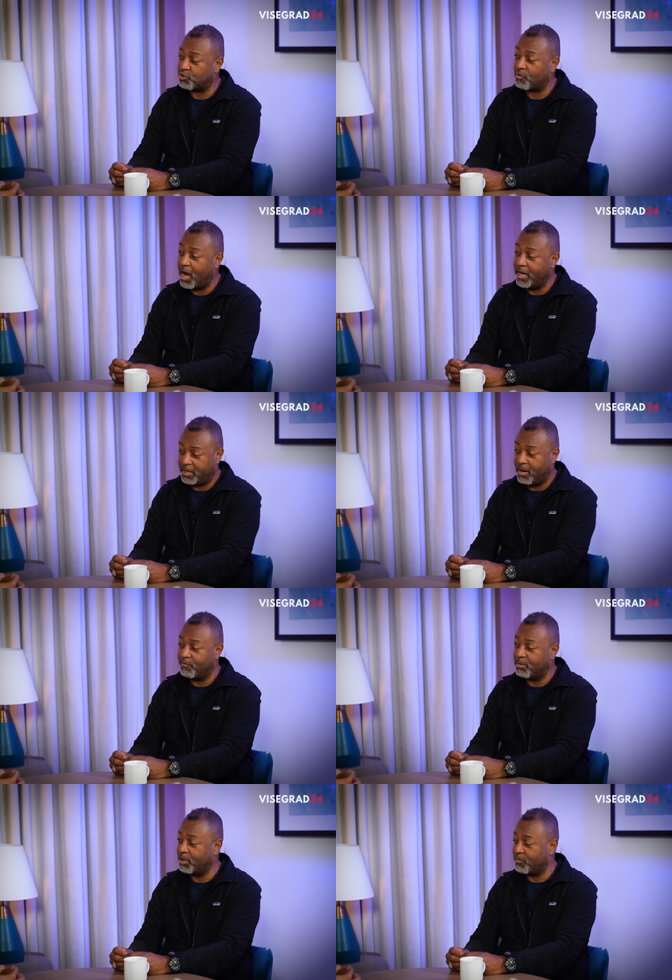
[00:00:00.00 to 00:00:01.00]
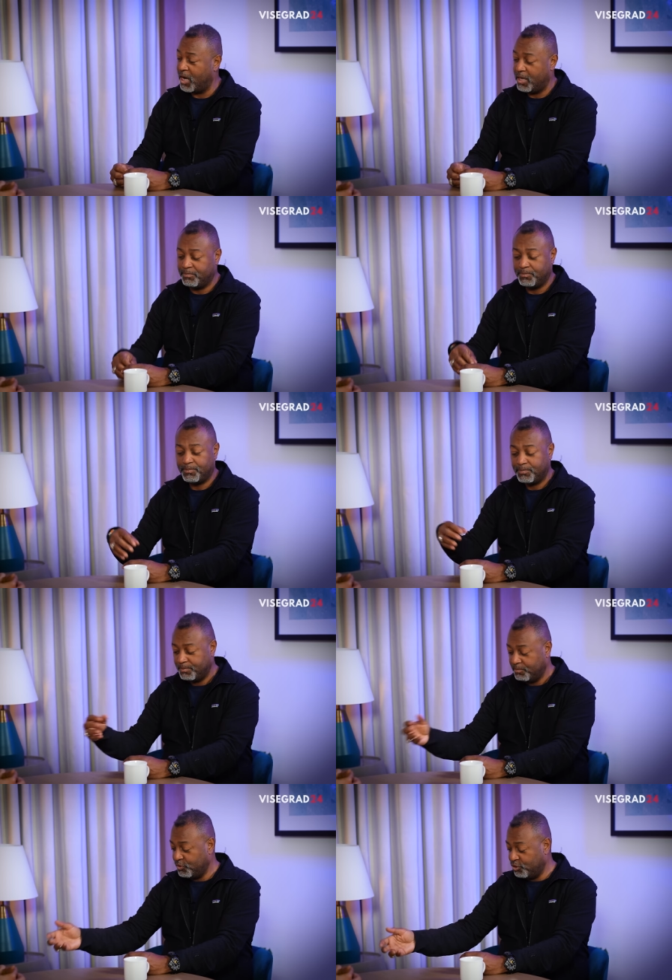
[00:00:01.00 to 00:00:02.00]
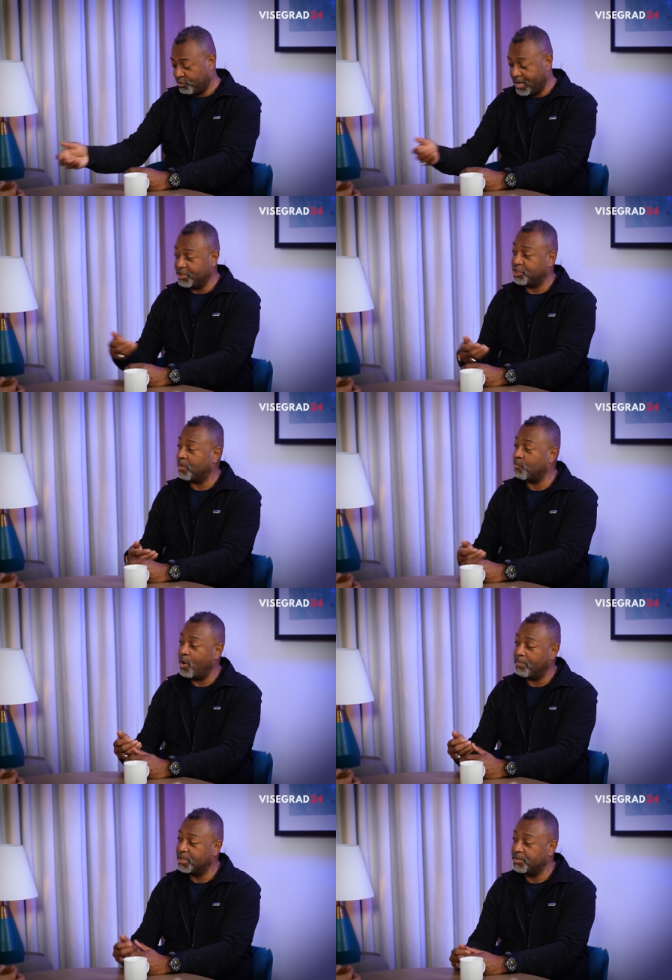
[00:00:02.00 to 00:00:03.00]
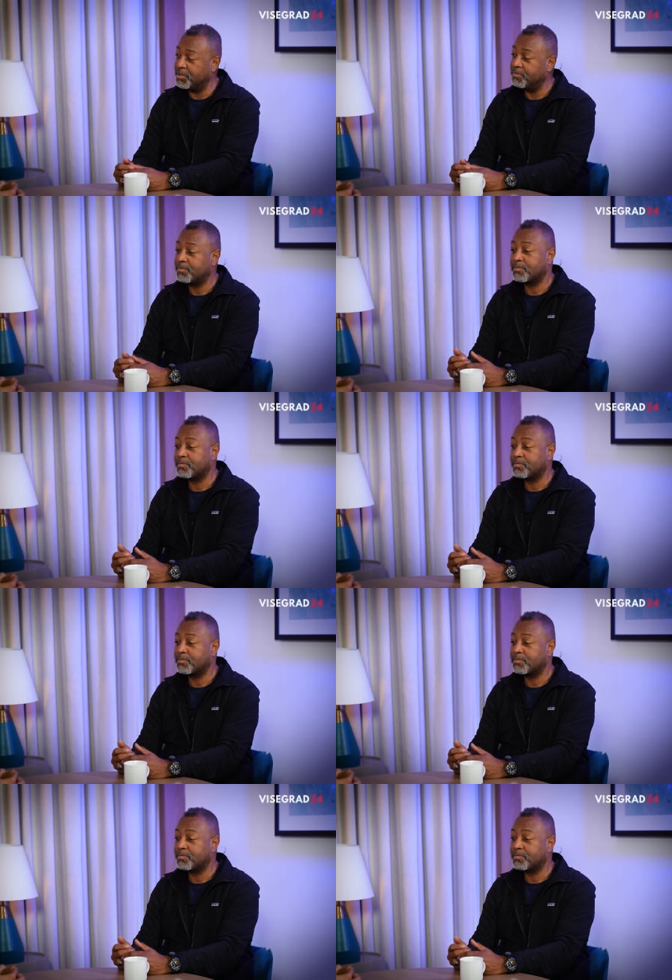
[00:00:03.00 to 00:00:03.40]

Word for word: try to come from Iran, transship weapons,